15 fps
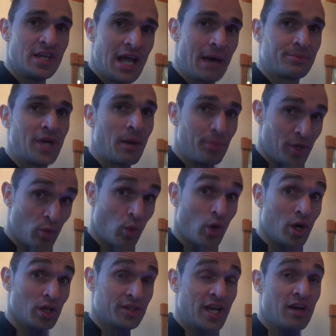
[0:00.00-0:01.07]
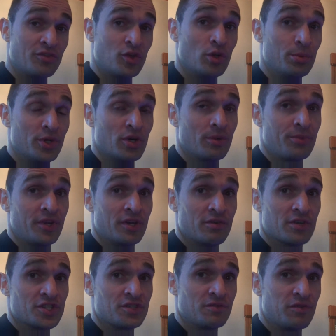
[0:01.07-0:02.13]
laptop in the world to have Dolby Home Theater
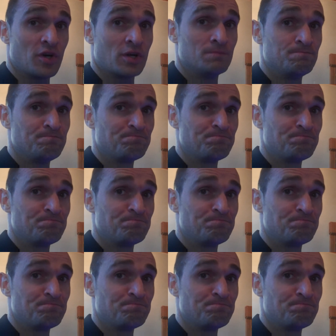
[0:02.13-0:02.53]
version 4.